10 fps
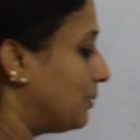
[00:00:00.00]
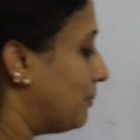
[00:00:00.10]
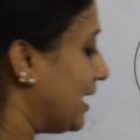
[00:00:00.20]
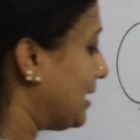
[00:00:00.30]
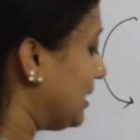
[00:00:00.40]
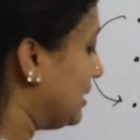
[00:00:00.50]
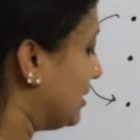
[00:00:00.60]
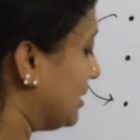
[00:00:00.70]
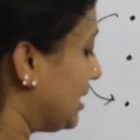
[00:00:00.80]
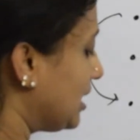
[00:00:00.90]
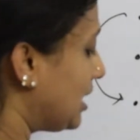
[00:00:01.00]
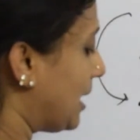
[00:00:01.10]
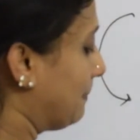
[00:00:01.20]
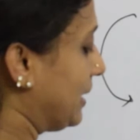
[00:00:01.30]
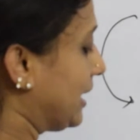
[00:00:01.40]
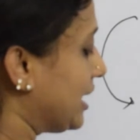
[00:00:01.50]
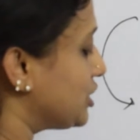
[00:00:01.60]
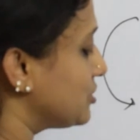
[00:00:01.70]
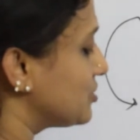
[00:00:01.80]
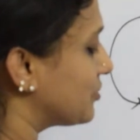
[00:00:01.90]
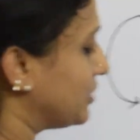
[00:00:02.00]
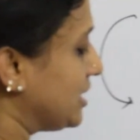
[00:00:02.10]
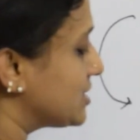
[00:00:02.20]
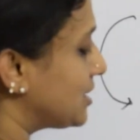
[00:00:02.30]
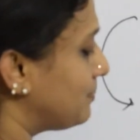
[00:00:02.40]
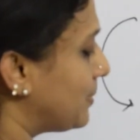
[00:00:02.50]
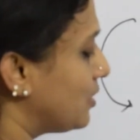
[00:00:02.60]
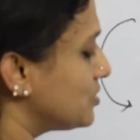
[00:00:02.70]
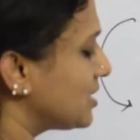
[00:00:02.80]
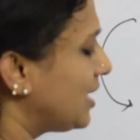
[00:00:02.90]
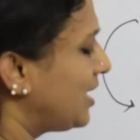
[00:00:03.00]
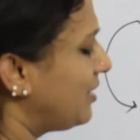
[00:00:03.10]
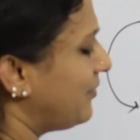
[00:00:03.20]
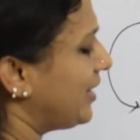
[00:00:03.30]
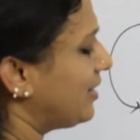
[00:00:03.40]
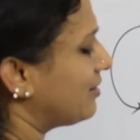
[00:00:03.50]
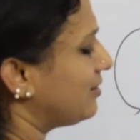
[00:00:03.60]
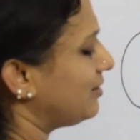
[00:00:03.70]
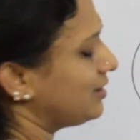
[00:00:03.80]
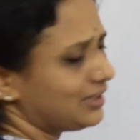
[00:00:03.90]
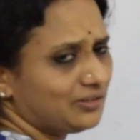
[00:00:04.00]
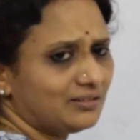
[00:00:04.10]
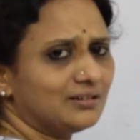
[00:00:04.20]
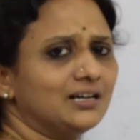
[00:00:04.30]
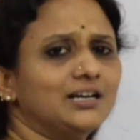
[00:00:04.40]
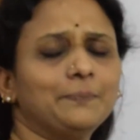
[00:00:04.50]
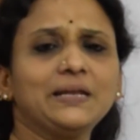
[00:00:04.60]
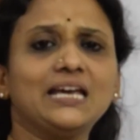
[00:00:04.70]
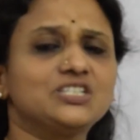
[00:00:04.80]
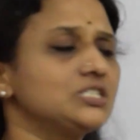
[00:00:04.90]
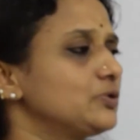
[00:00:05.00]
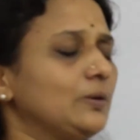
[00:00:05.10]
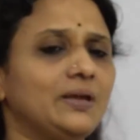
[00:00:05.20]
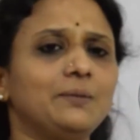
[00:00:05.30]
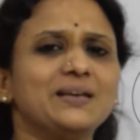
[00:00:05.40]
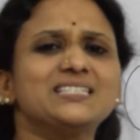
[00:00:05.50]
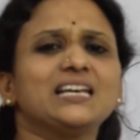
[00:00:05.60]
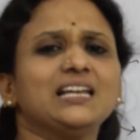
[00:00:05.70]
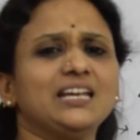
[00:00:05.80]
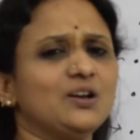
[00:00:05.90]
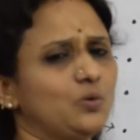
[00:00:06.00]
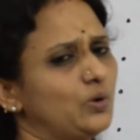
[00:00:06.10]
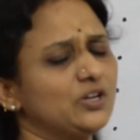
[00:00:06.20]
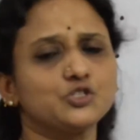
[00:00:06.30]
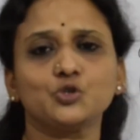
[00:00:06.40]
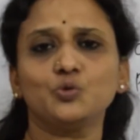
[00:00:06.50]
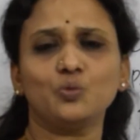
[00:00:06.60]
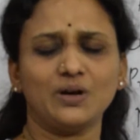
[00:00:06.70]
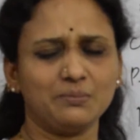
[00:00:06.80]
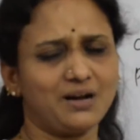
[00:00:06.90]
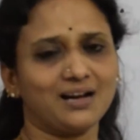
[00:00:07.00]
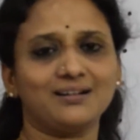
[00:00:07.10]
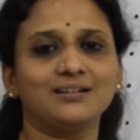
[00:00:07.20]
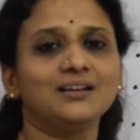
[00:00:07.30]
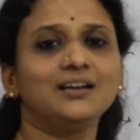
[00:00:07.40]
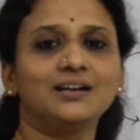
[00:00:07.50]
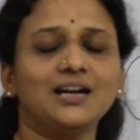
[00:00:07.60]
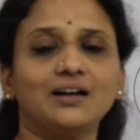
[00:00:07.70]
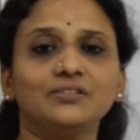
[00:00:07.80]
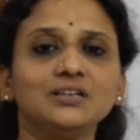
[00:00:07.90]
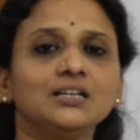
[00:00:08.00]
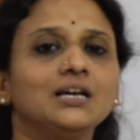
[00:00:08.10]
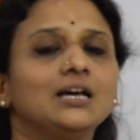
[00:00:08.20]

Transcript: by learning applications of these compounds, where, you know, applications will be basically one mark rather.